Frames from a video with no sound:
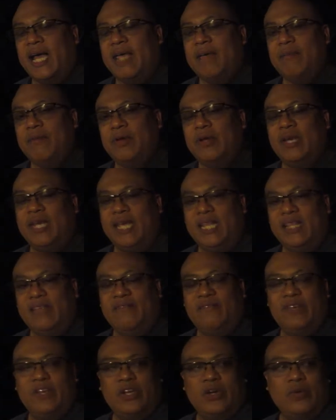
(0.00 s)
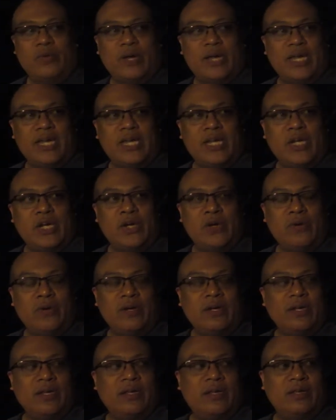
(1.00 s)
I am going to end the video right here
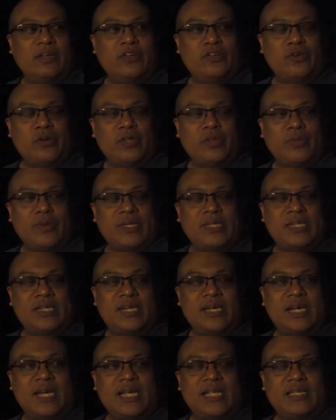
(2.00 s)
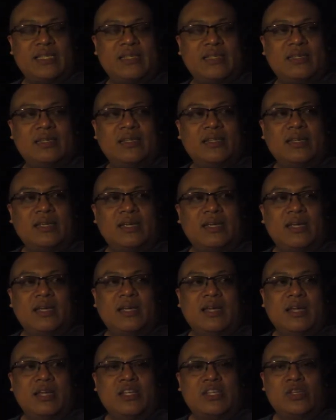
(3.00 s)
and enjoy the rest of the night.
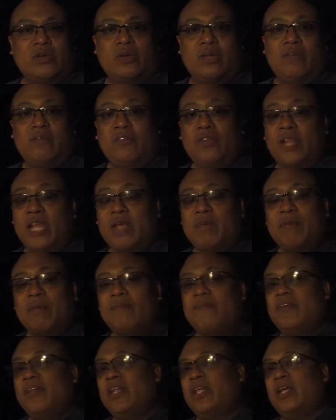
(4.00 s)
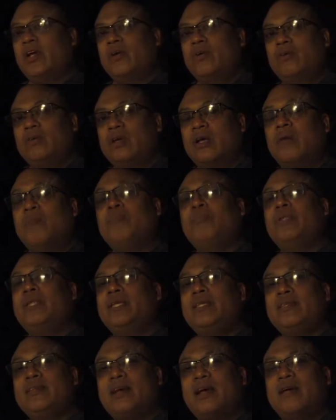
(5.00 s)
So if you like my video,
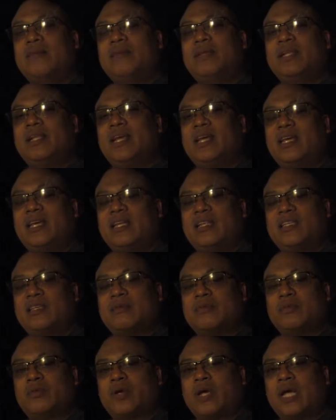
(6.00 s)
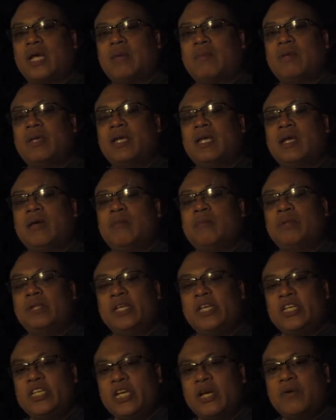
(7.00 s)
please comment, like, and subscribe.
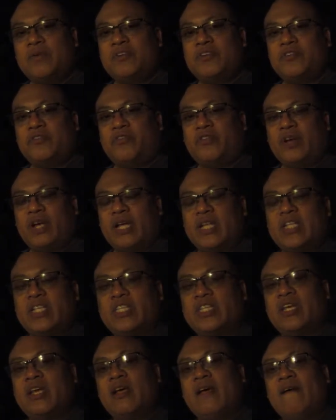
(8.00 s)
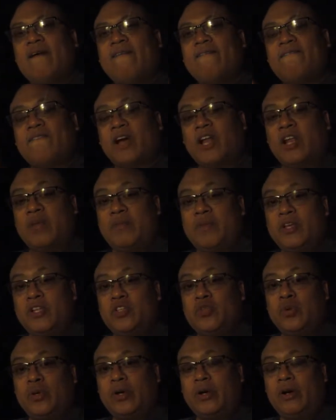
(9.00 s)
Please share with your friends. Follow me on
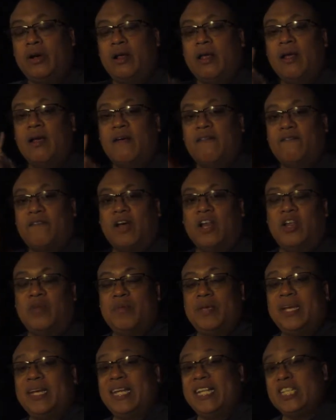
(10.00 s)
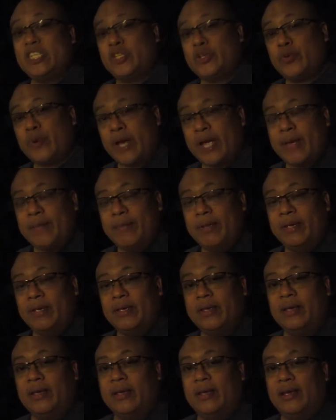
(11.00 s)
Twitter. Follow me on Instagram.
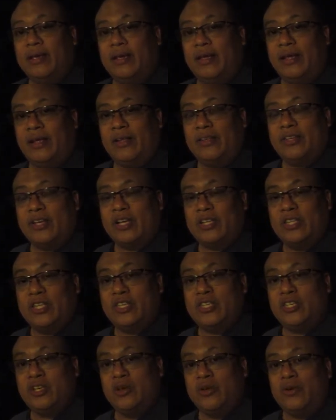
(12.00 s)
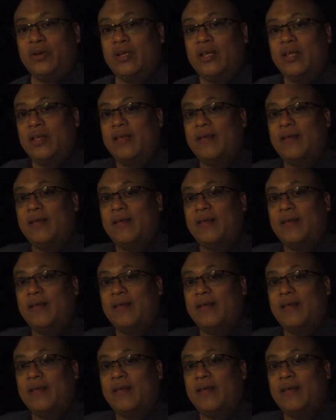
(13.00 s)
And I'll talk to you soon.